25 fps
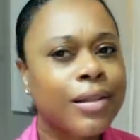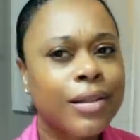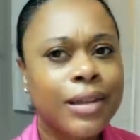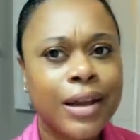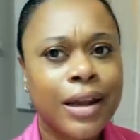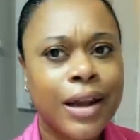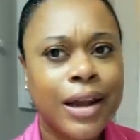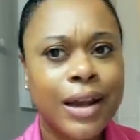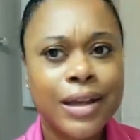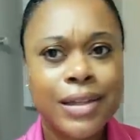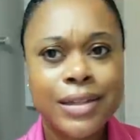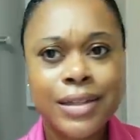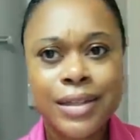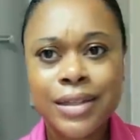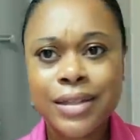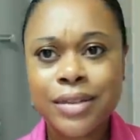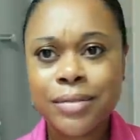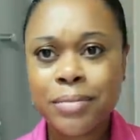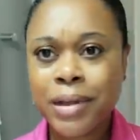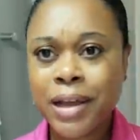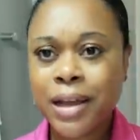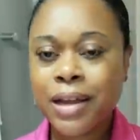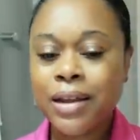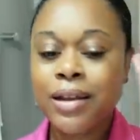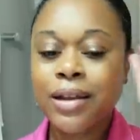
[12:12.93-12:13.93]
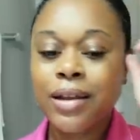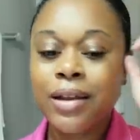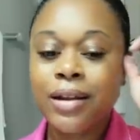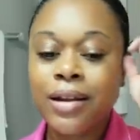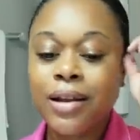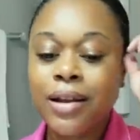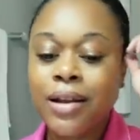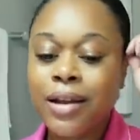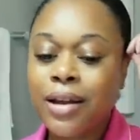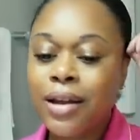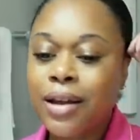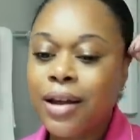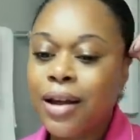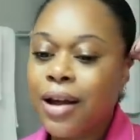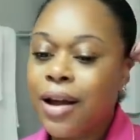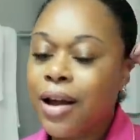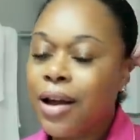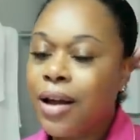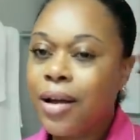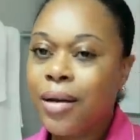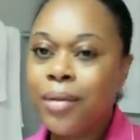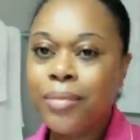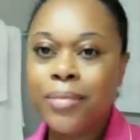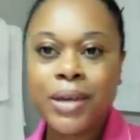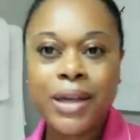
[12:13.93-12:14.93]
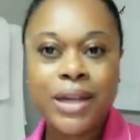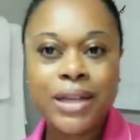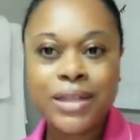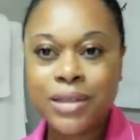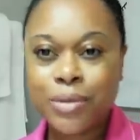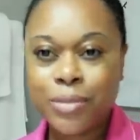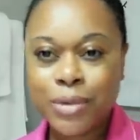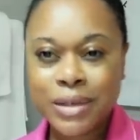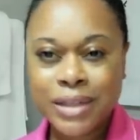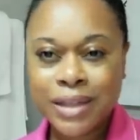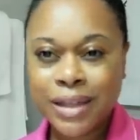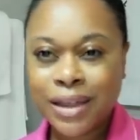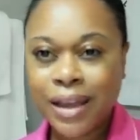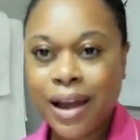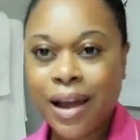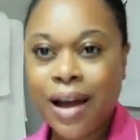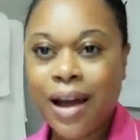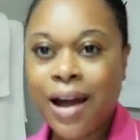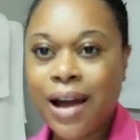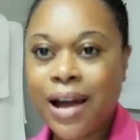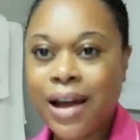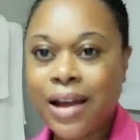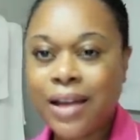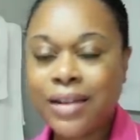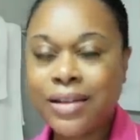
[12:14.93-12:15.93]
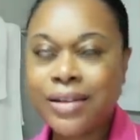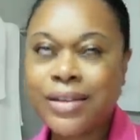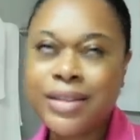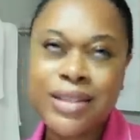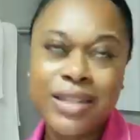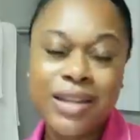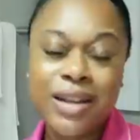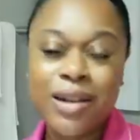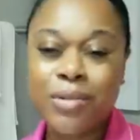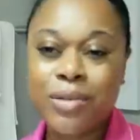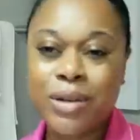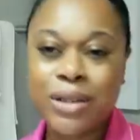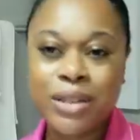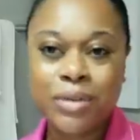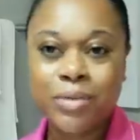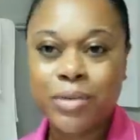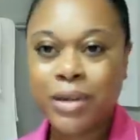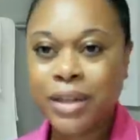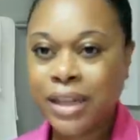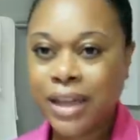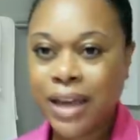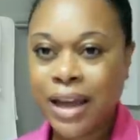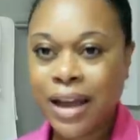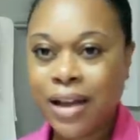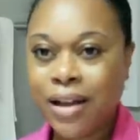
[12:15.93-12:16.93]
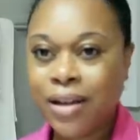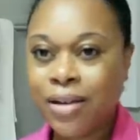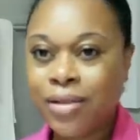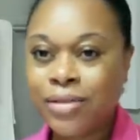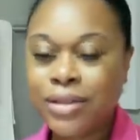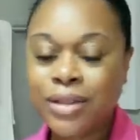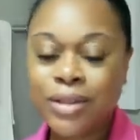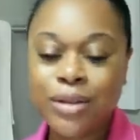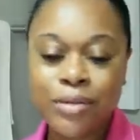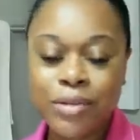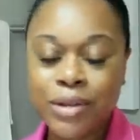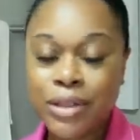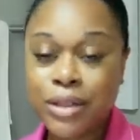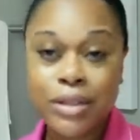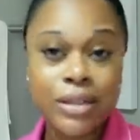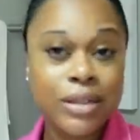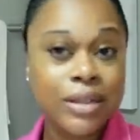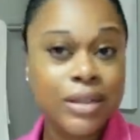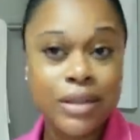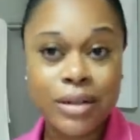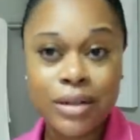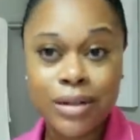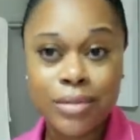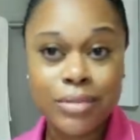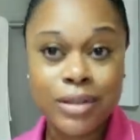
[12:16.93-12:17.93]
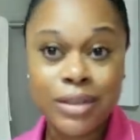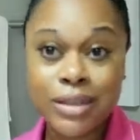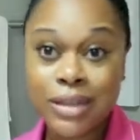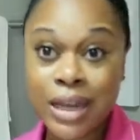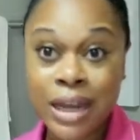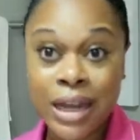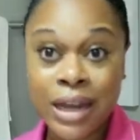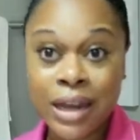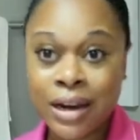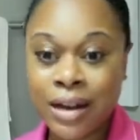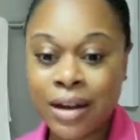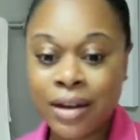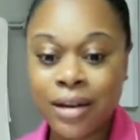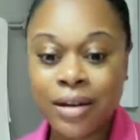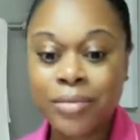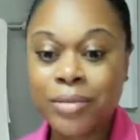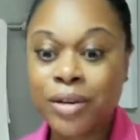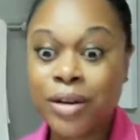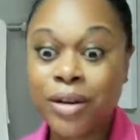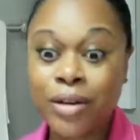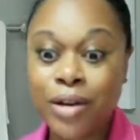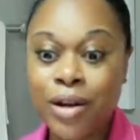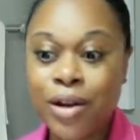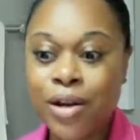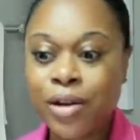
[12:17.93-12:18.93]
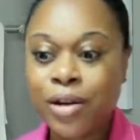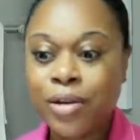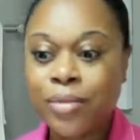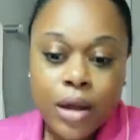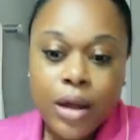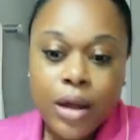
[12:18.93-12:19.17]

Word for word: than I anticipated because it wasn't that hot and the sun wasn't really out so we just ended up just hanging out up there longer